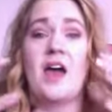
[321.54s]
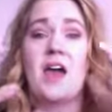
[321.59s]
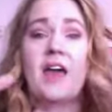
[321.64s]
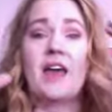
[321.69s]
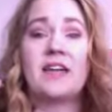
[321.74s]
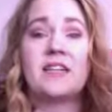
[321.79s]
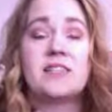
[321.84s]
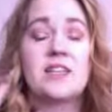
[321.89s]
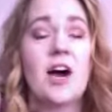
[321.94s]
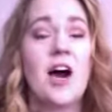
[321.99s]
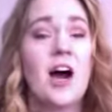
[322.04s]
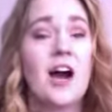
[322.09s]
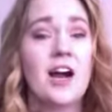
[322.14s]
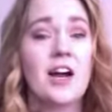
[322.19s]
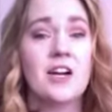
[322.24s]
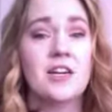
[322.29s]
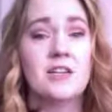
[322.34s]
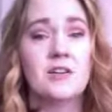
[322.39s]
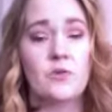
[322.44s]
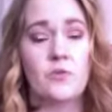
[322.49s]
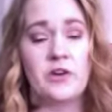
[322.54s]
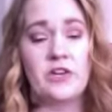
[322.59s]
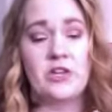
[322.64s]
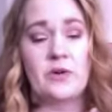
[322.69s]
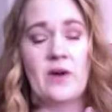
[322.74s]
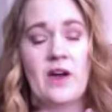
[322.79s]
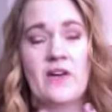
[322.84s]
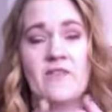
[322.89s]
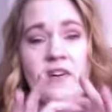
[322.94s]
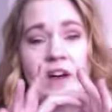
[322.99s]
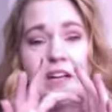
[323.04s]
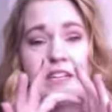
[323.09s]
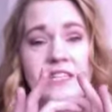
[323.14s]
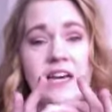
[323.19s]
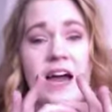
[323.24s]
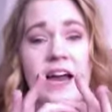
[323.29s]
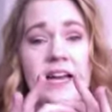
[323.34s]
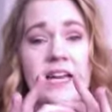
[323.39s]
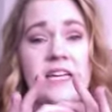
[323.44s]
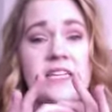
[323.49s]
It's hard when you have a
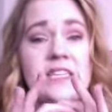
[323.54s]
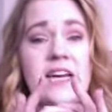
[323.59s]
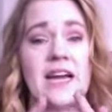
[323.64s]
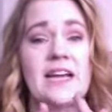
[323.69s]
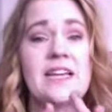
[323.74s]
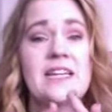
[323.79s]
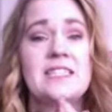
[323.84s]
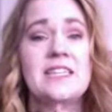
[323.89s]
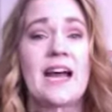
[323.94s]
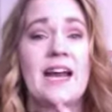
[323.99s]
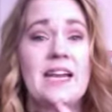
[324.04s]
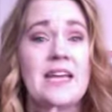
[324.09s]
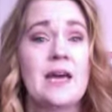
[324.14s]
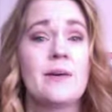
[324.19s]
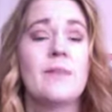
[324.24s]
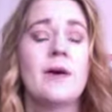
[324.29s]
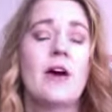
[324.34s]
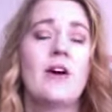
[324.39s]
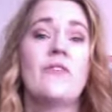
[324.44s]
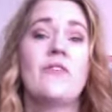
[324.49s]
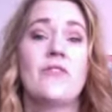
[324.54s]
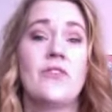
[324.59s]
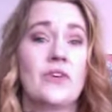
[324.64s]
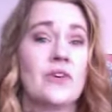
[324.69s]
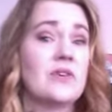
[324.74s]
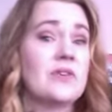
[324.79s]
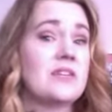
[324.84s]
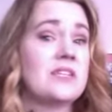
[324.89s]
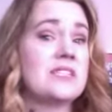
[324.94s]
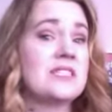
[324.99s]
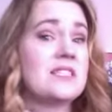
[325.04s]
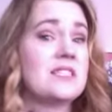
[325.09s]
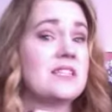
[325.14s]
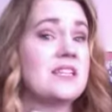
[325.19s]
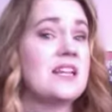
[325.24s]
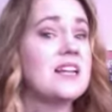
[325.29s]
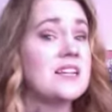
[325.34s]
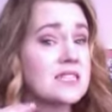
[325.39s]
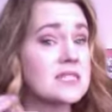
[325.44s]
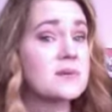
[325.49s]
tiny, tiny, tiny amount of food
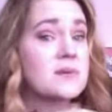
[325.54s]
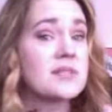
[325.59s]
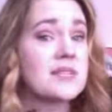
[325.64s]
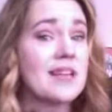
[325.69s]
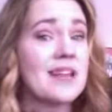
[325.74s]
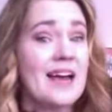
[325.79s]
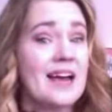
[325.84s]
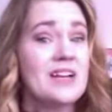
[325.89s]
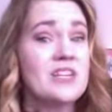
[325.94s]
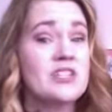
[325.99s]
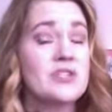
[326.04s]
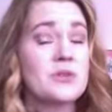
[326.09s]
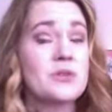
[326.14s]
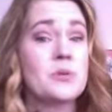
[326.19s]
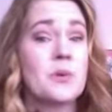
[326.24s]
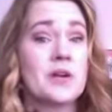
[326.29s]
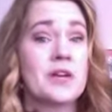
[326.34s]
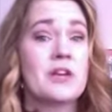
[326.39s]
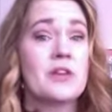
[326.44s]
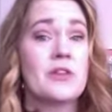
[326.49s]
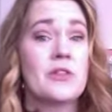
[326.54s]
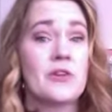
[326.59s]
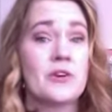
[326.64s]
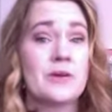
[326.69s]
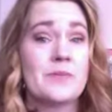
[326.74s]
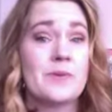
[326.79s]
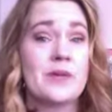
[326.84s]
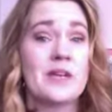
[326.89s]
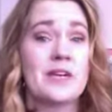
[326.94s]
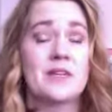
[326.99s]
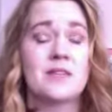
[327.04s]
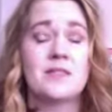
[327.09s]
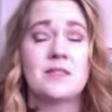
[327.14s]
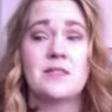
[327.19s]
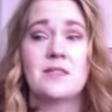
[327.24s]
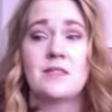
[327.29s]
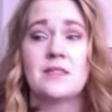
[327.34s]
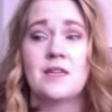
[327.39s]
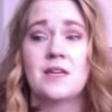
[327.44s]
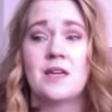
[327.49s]
and it's supposed to last you 20 to 30
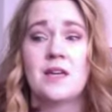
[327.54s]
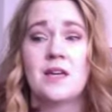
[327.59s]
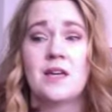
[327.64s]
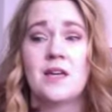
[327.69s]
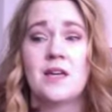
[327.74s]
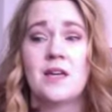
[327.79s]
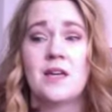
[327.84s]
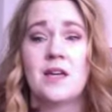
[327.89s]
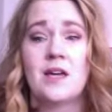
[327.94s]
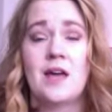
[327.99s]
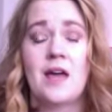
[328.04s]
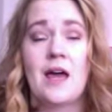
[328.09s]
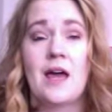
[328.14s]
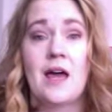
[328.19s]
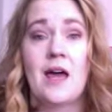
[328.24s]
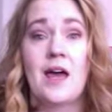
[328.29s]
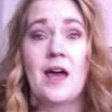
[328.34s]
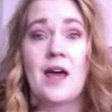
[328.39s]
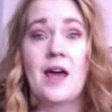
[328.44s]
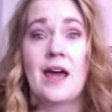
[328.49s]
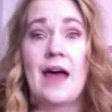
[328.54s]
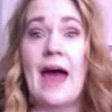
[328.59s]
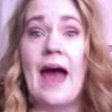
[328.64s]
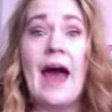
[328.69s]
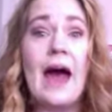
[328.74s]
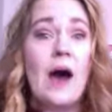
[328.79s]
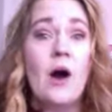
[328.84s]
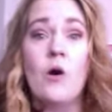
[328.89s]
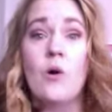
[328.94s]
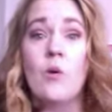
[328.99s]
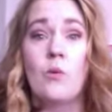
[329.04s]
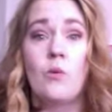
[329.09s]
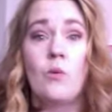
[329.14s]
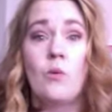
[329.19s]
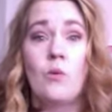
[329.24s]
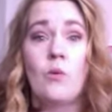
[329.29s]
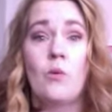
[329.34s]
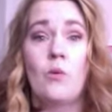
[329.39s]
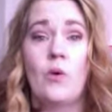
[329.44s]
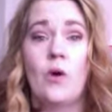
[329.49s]
minutes. How?
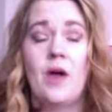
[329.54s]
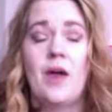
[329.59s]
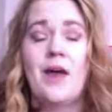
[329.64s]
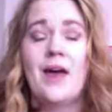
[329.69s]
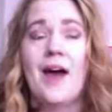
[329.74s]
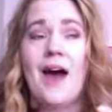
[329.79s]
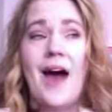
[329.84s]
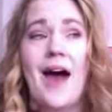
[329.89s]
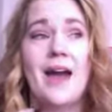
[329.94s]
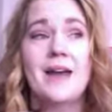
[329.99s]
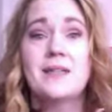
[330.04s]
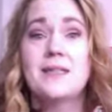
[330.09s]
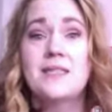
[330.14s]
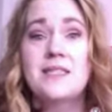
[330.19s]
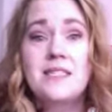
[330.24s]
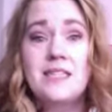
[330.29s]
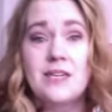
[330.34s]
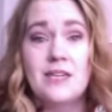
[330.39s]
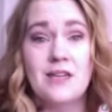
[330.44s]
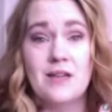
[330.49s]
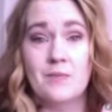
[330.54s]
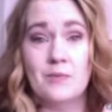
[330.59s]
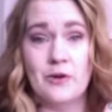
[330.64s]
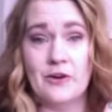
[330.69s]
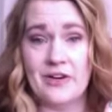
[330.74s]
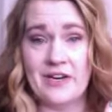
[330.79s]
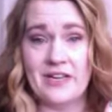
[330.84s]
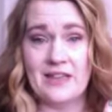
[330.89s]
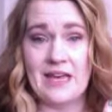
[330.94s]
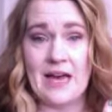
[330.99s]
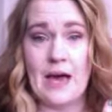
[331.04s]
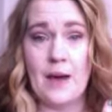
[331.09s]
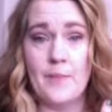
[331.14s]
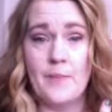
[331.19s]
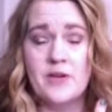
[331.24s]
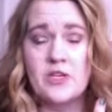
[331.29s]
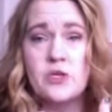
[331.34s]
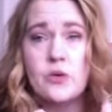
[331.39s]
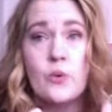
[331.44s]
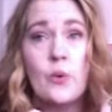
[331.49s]
I still am learning that,
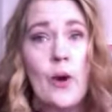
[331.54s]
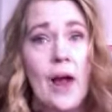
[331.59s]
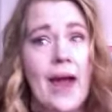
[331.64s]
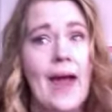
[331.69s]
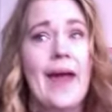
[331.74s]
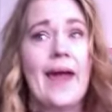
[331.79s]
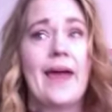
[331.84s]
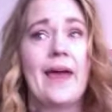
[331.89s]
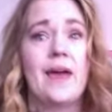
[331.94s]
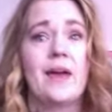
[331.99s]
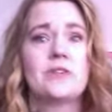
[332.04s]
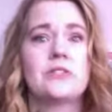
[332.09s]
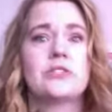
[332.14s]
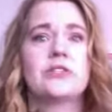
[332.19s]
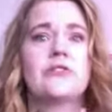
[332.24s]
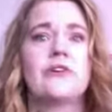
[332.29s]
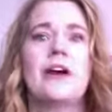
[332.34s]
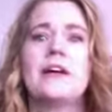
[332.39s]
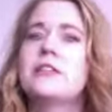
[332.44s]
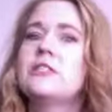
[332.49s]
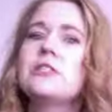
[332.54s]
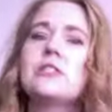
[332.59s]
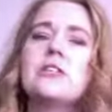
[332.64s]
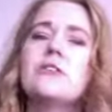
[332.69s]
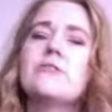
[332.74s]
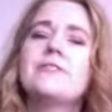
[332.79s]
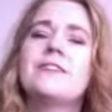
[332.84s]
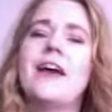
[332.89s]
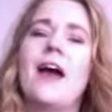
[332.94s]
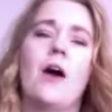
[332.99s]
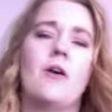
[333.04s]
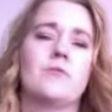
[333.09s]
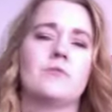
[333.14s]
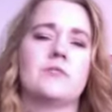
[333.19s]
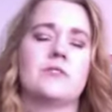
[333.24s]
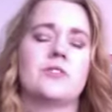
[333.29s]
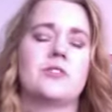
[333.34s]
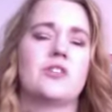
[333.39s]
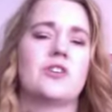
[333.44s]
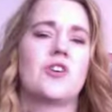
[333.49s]
but try to slow
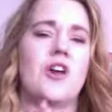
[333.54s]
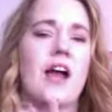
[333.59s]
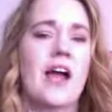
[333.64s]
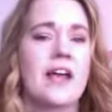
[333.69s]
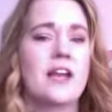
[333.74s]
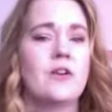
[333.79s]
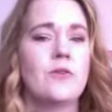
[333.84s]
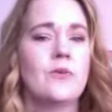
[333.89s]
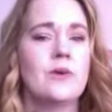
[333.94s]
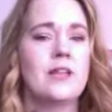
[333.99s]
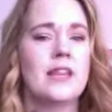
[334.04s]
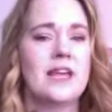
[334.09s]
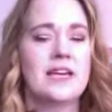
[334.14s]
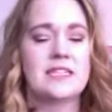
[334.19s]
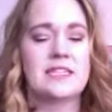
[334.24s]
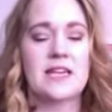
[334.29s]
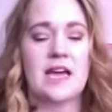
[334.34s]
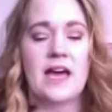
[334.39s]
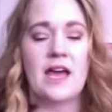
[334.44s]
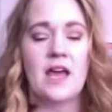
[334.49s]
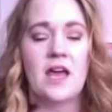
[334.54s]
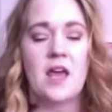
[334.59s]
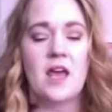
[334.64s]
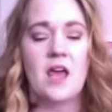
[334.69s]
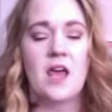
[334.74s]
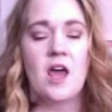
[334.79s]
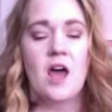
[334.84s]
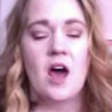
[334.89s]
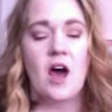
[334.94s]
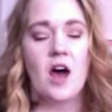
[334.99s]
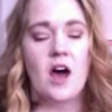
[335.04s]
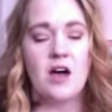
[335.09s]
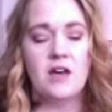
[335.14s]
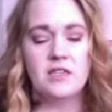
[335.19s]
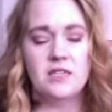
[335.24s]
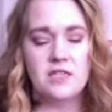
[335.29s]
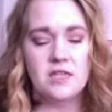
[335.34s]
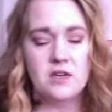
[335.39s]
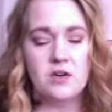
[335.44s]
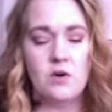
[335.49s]
down. Try to realize that.
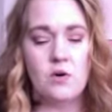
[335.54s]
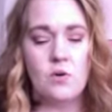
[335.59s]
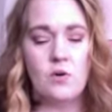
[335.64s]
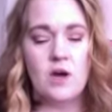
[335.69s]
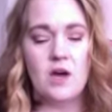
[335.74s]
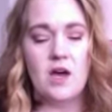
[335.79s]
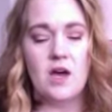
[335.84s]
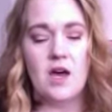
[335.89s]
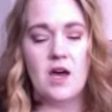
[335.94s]
Also,